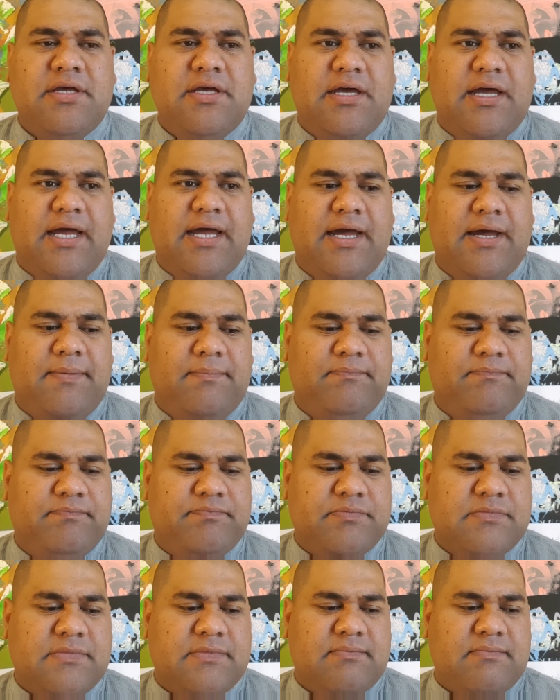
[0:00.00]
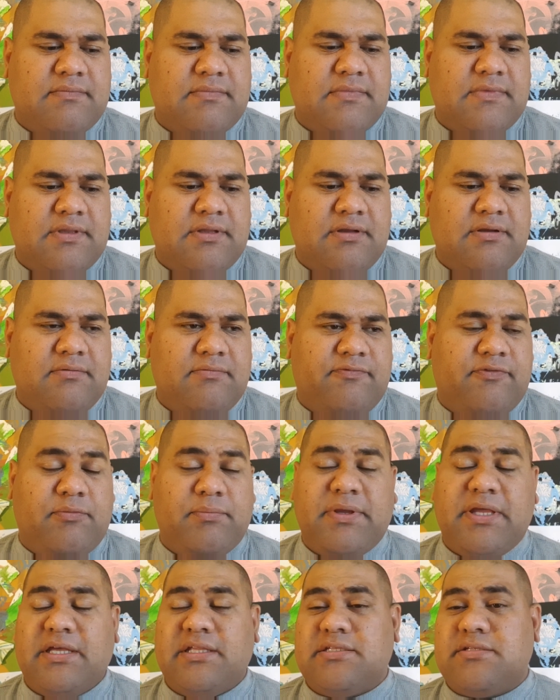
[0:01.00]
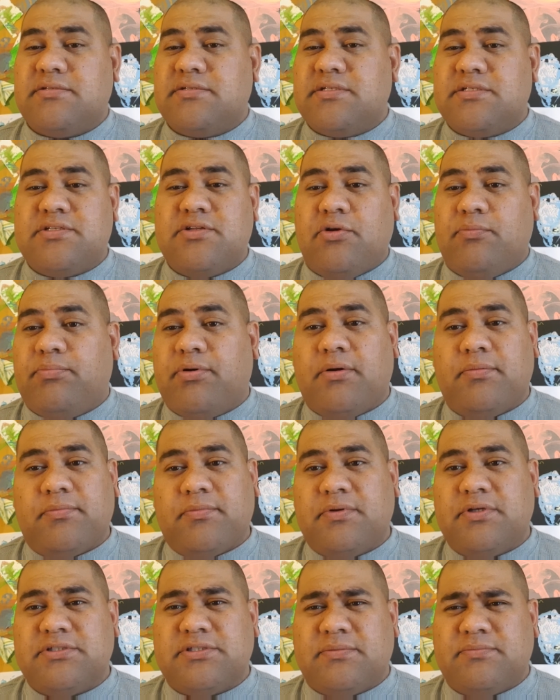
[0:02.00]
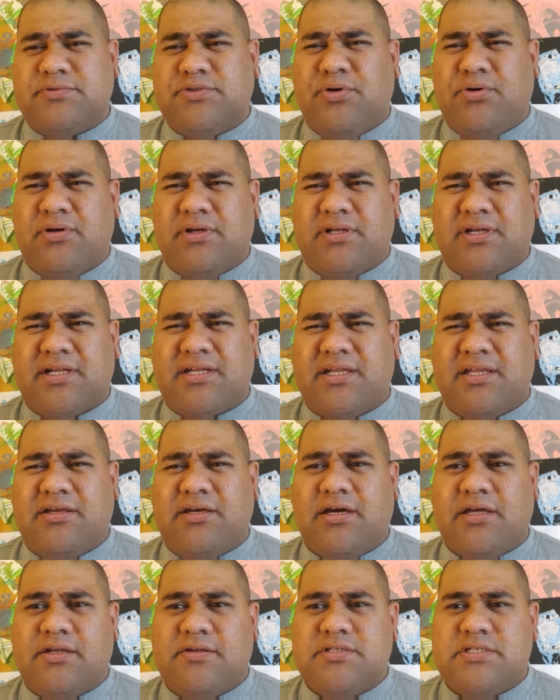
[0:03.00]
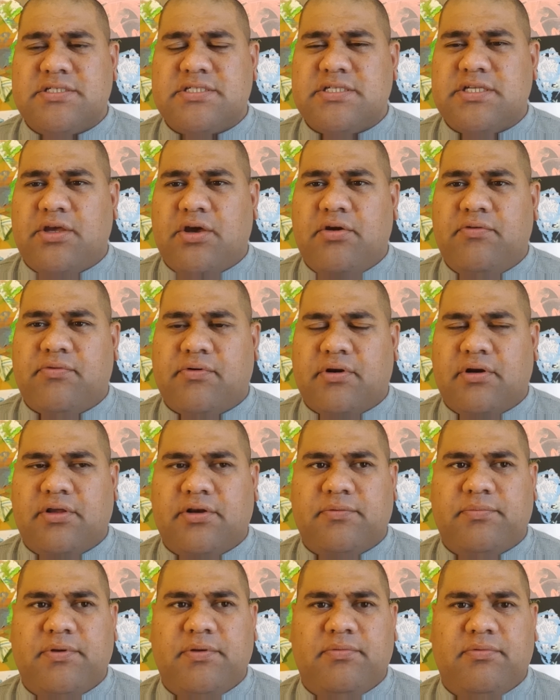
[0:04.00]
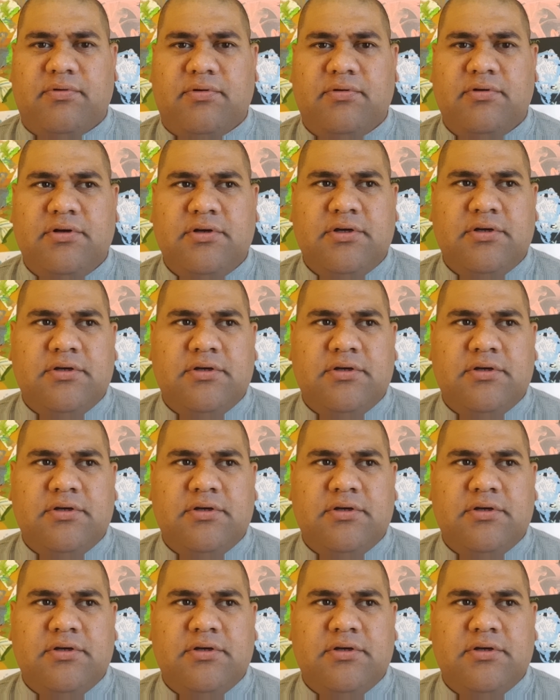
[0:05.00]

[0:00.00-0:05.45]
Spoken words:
For me, it's no problem because I'm tall and I can kind of just see over a lot of people.